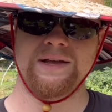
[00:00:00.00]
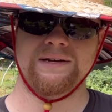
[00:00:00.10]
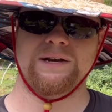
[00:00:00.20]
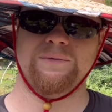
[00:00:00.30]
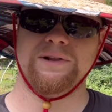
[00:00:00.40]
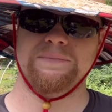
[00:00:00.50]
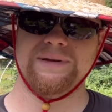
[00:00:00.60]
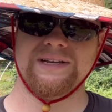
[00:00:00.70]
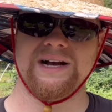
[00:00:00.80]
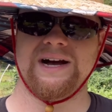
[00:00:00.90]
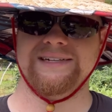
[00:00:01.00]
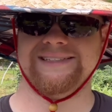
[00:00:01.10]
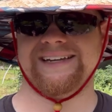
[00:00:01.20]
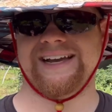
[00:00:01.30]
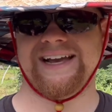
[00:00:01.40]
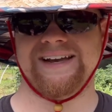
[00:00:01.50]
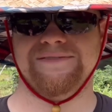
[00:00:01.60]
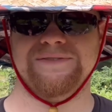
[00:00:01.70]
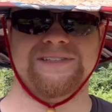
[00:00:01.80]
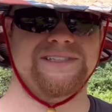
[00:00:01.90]
Now, one of the big cons I
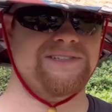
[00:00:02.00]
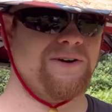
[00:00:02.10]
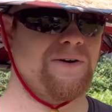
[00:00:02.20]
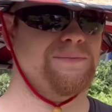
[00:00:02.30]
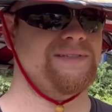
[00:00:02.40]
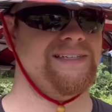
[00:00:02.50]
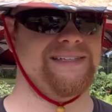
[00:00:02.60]
have for these tarps